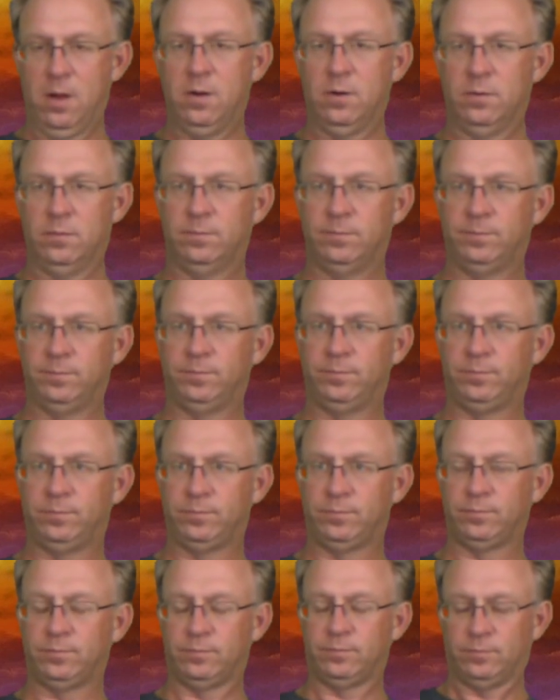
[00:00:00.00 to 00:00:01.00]

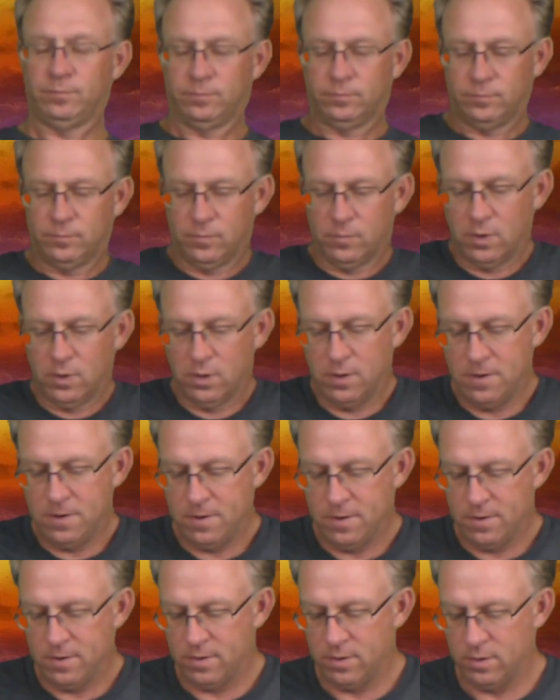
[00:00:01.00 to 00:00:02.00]

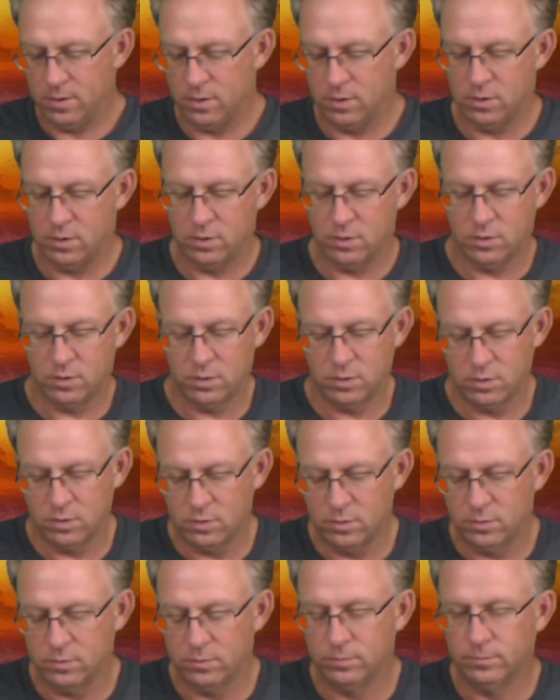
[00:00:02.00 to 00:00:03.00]

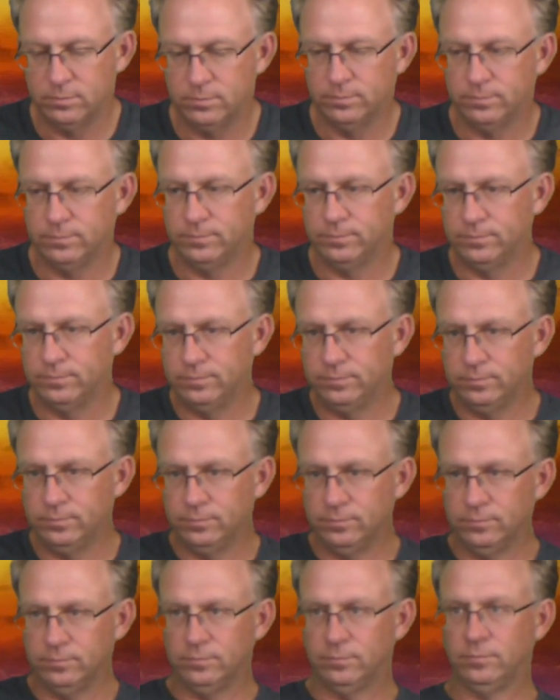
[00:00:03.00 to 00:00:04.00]

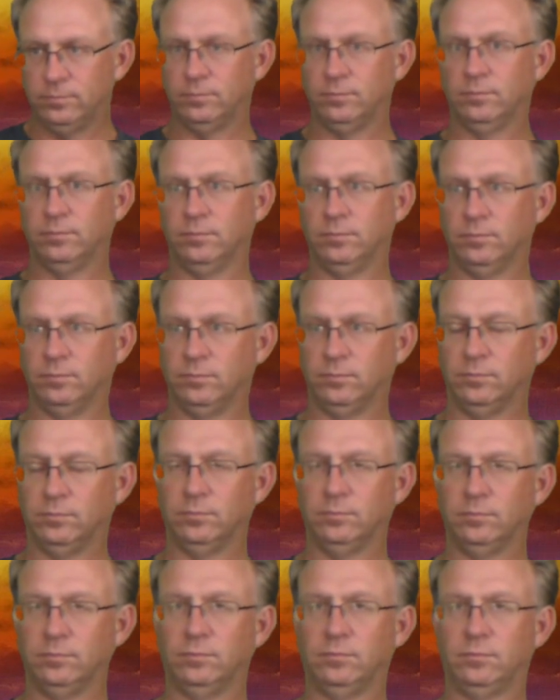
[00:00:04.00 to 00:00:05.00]

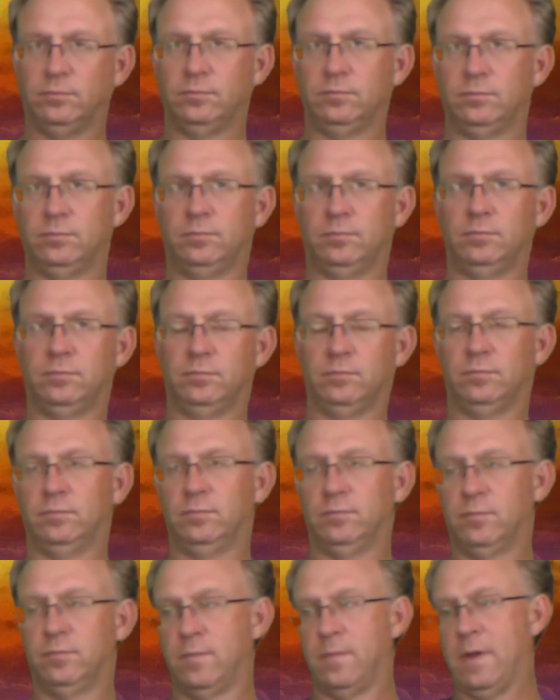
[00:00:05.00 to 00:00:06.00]

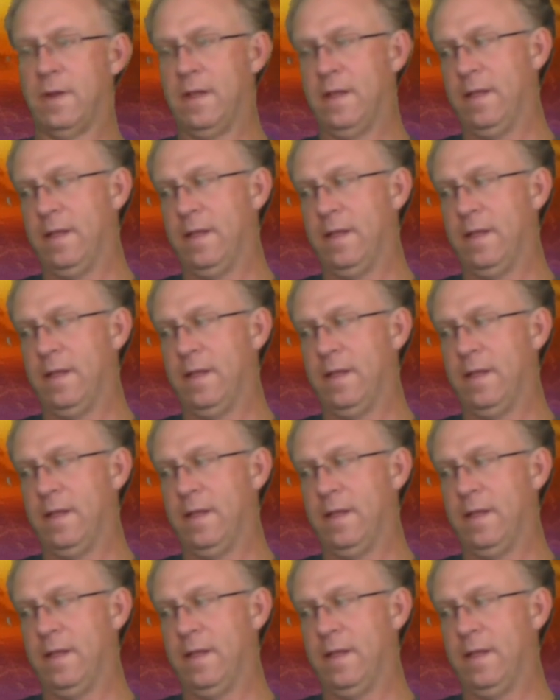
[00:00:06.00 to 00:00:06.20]
No words are spoken by the person on screen.